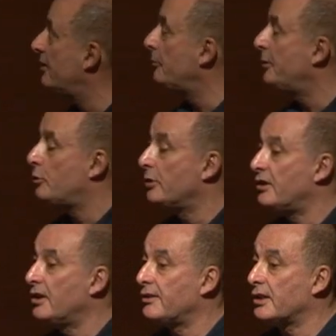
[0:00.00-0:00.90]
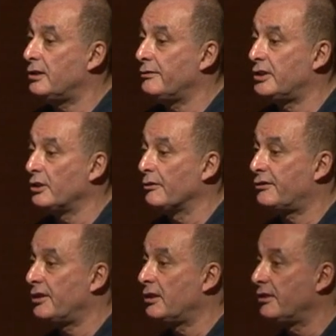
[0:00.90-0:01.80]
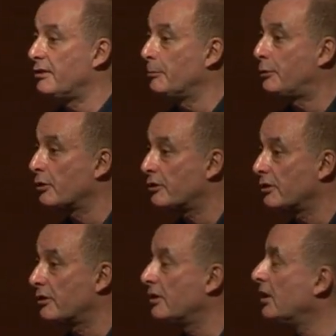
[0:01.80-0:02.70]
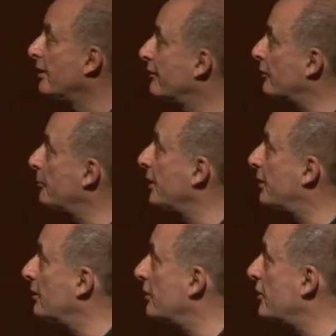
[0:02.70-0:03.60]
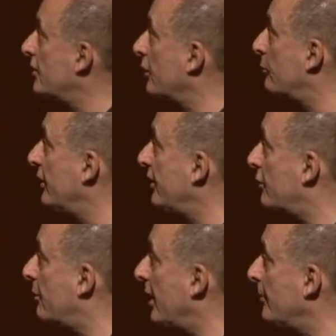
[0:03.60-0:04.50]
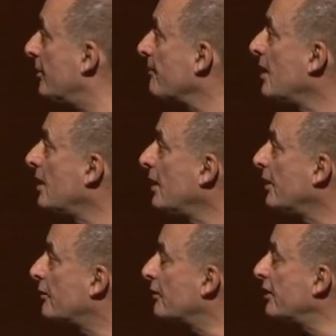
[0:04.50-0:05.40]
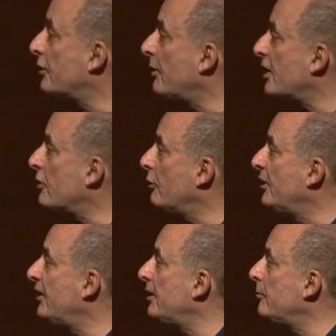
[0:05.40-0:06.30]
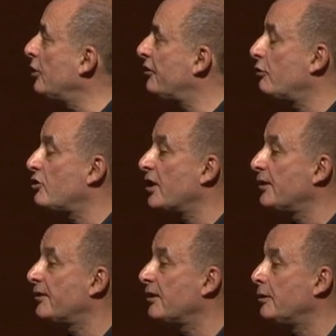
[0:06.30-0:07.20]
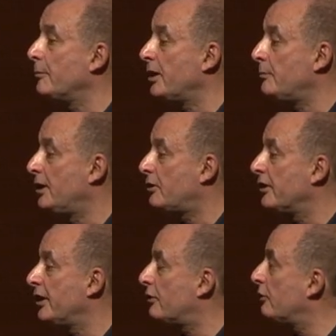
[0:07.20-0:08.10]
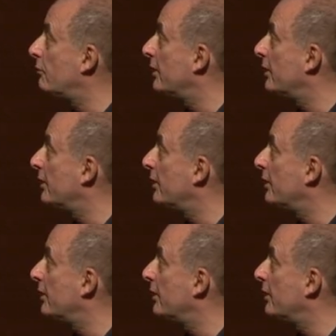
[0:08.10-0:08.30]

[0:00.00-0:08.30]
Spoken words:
the ubiquitinase activity of SILD is important for the pathology that we described. So the interaction with NEMO suggests that it might be connected to